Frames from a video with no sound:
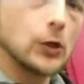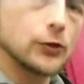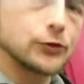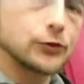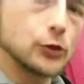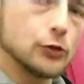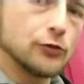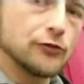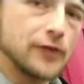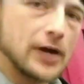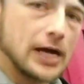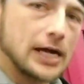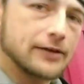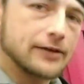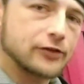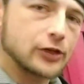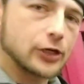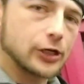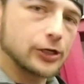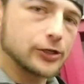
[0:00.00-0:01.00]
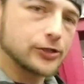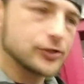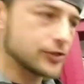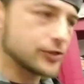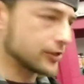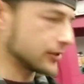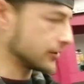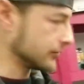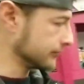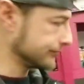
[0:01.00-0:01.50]
old 2-5
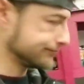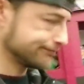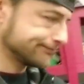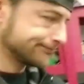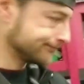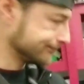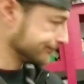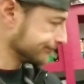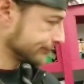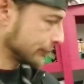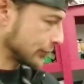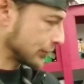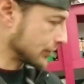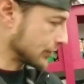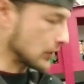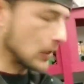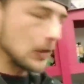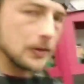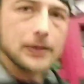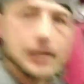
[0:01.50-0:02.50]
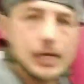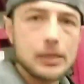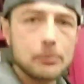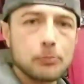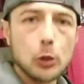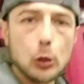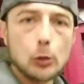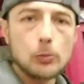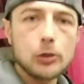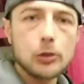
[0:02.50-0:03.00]
curse, which is already
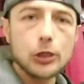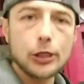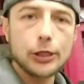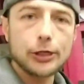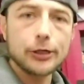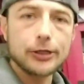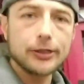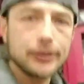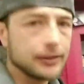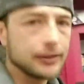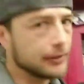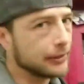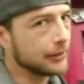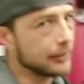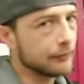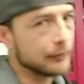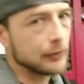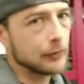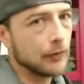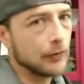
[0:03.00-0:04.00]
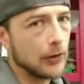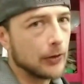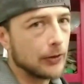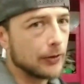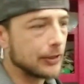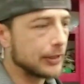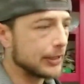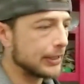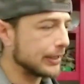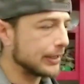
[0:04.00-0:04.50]
poop glitter, if you've
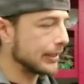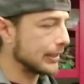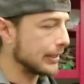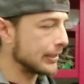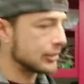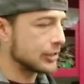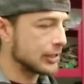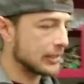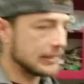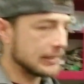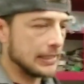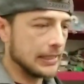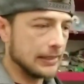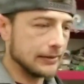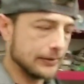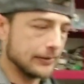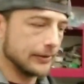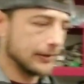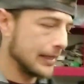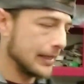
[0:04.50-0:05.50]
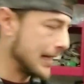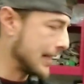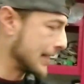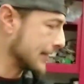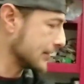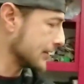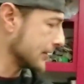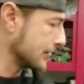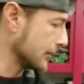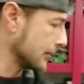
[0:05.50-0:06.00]
already uh, checked out the
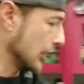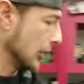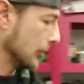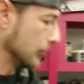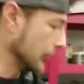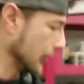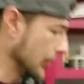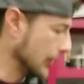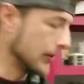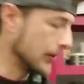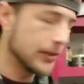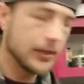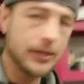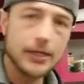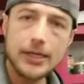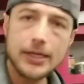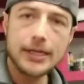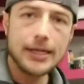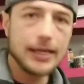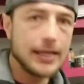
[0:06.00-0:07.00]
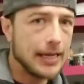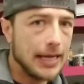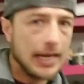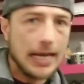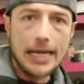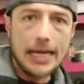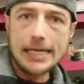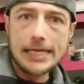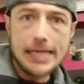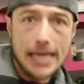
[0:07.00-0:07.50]
last upload.
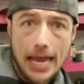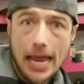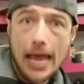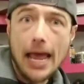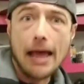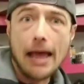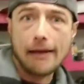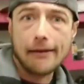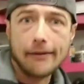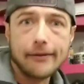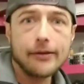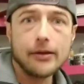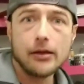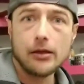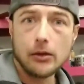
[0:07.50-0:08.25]
And yeah,